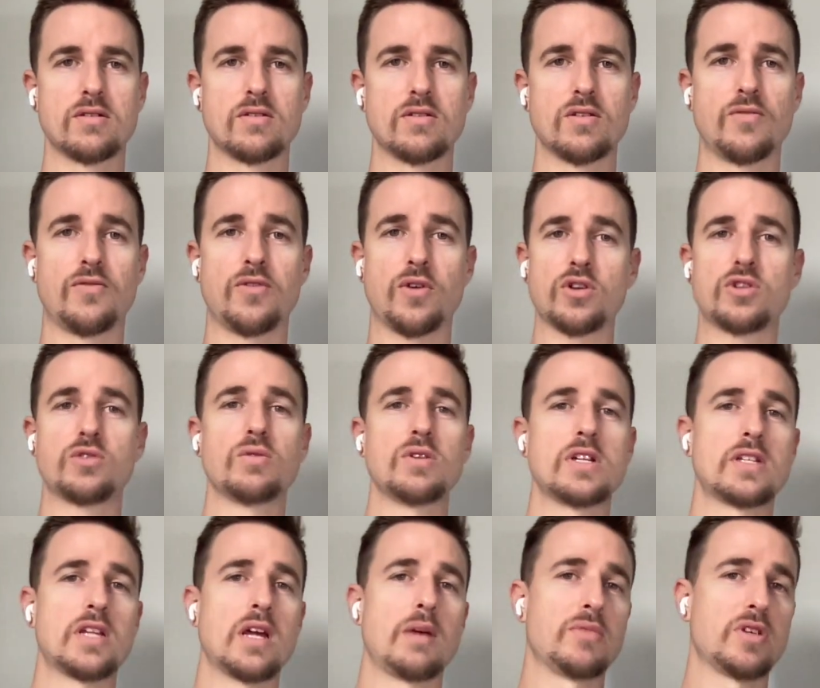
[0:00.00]
The first one is
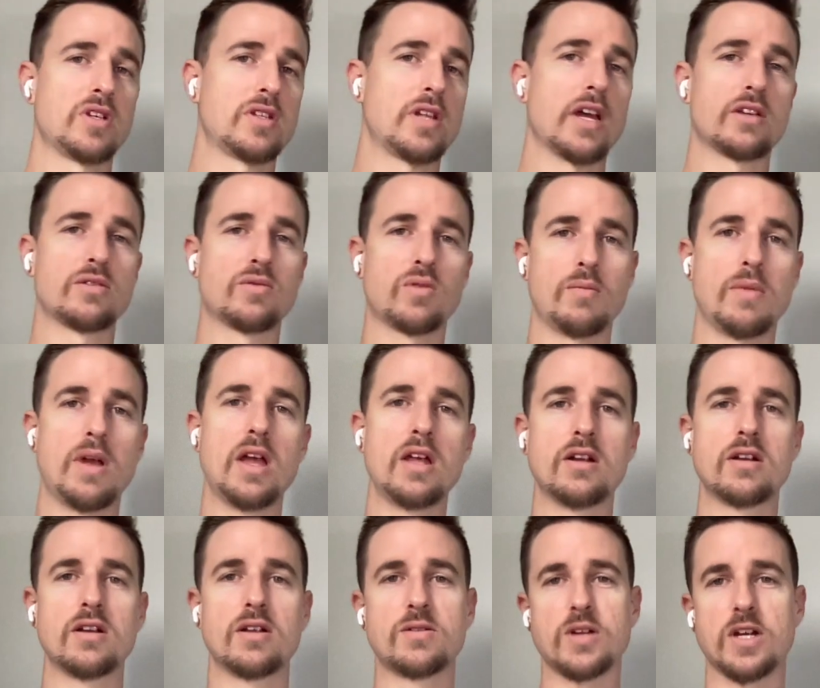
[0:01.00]
that mistakes were made
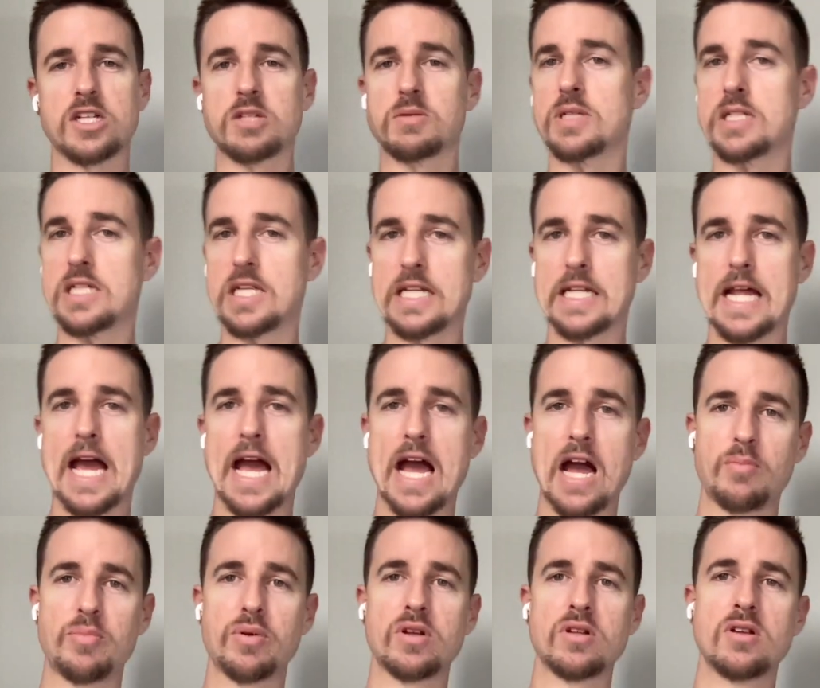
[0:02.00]
and adjustments need to
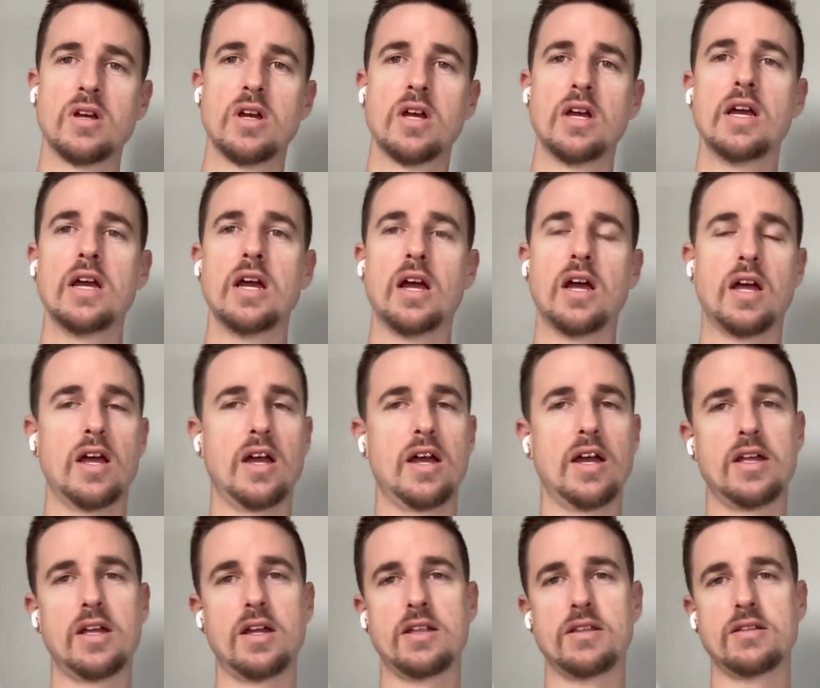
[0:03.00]
happen.
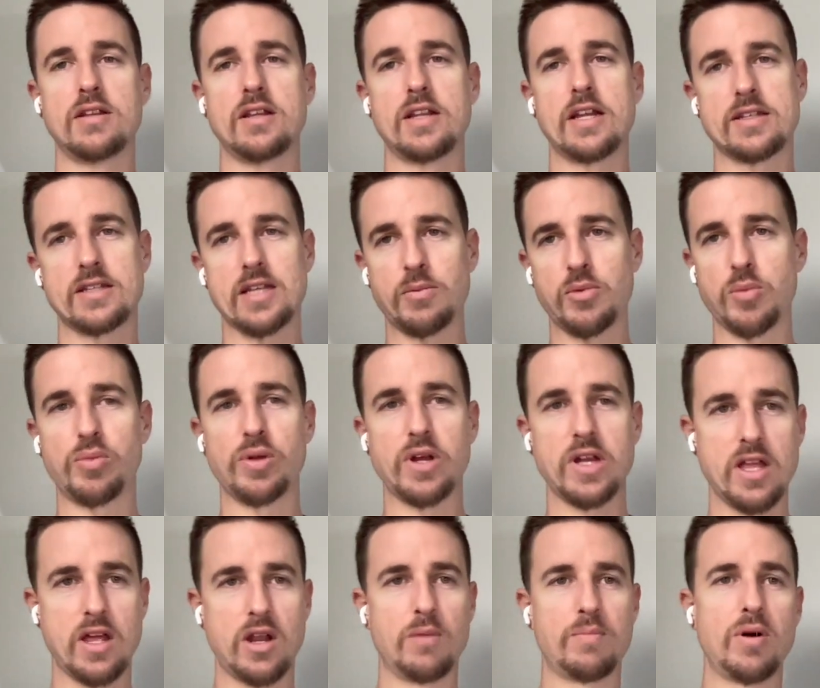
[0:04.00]
And the next time we play
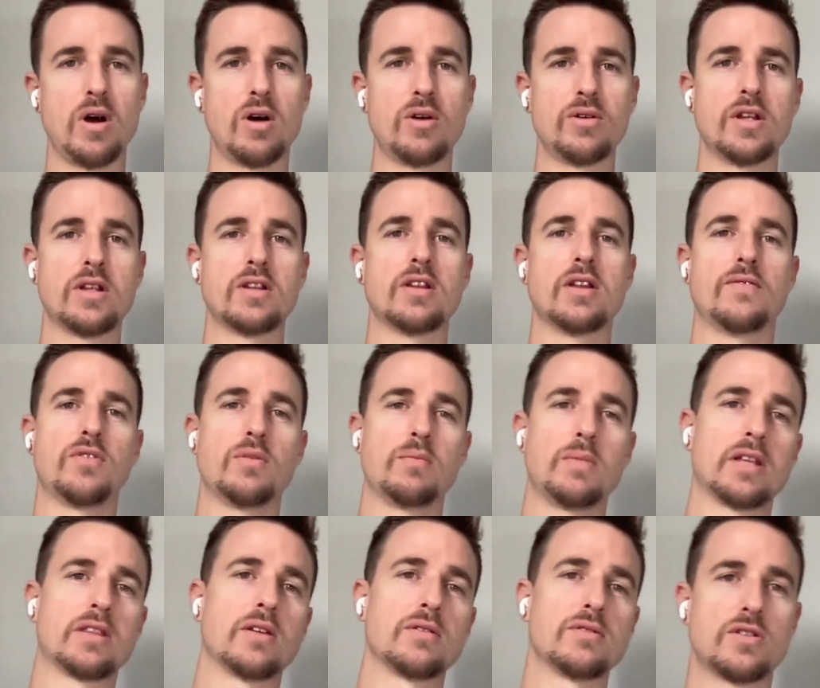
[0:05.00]
that opponent, if you
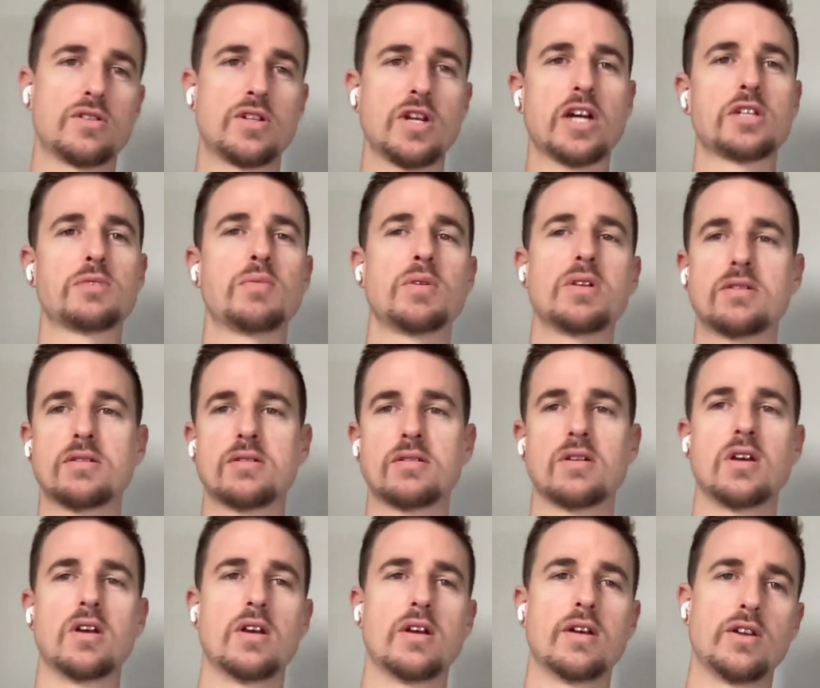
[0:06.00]
make those adjustments,
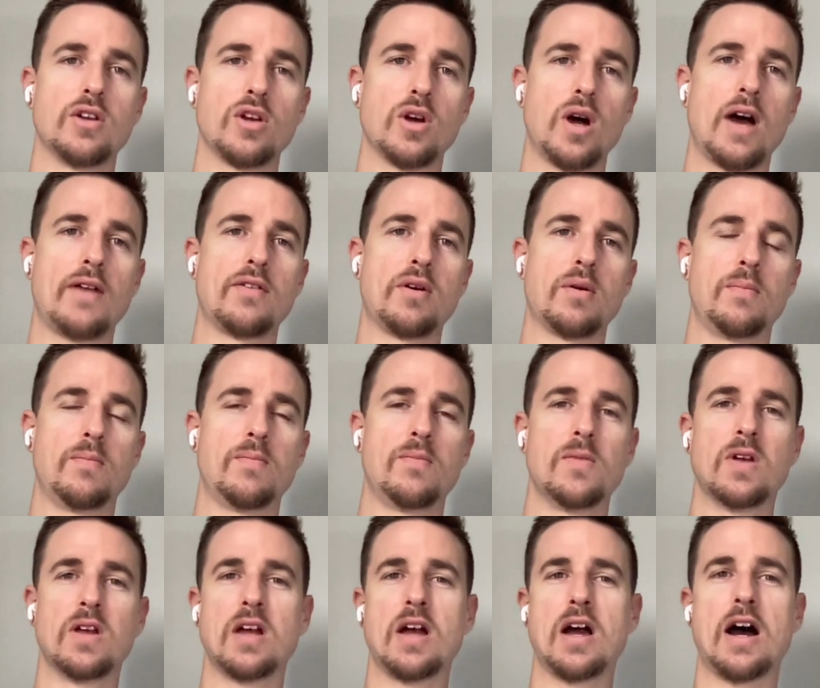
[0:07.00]
you'll have a
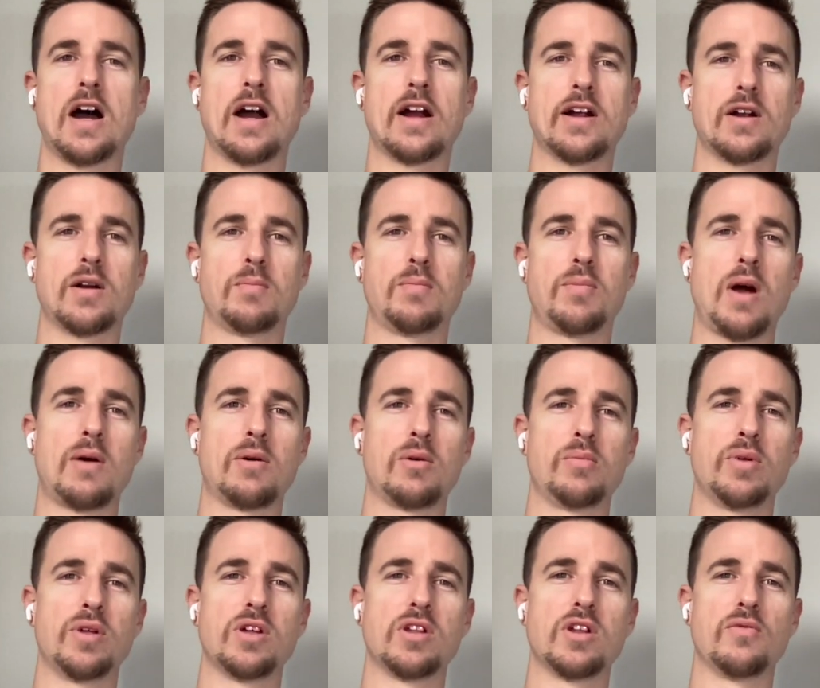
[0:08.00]
higher
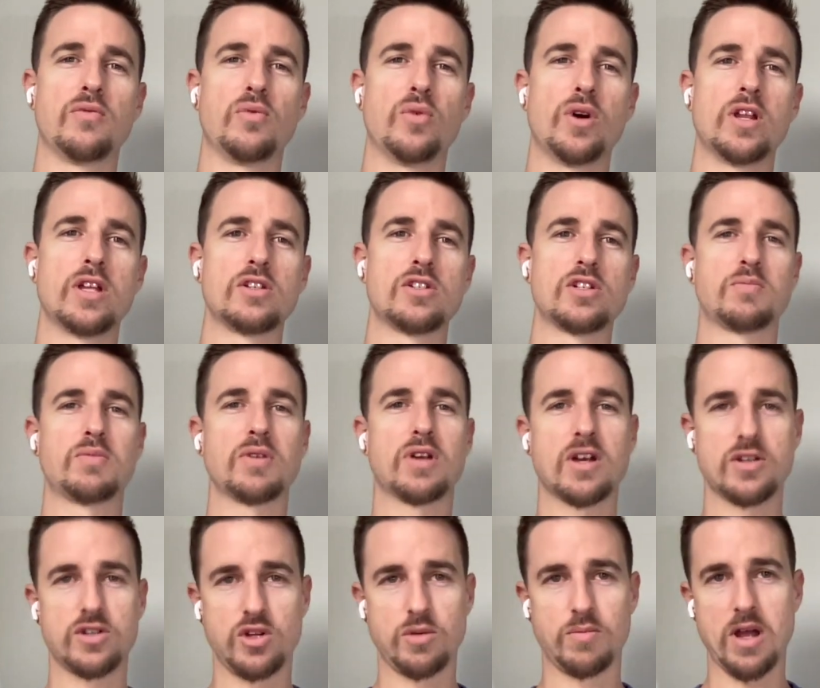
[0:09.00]
probability of winning just
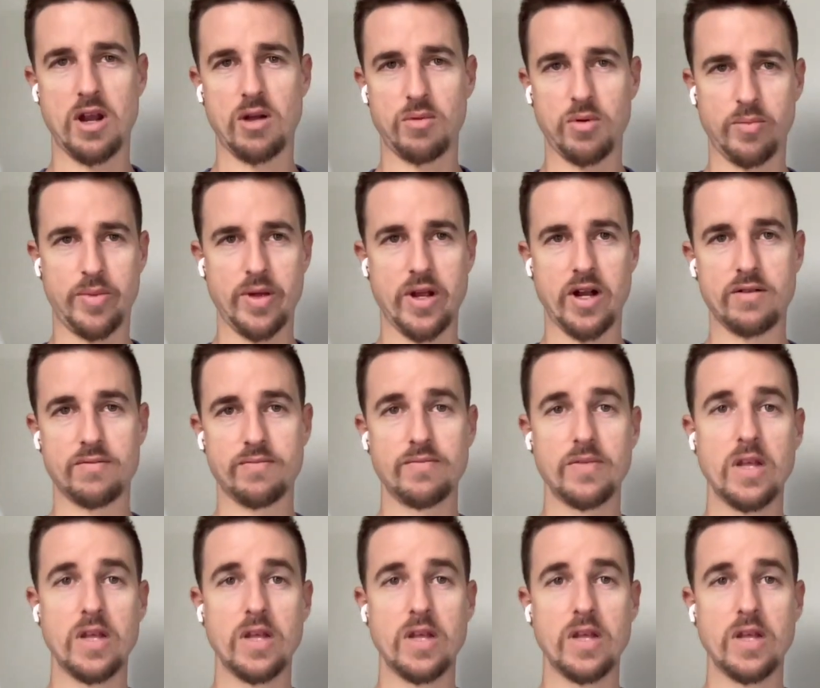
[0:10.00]
because you're better prepared.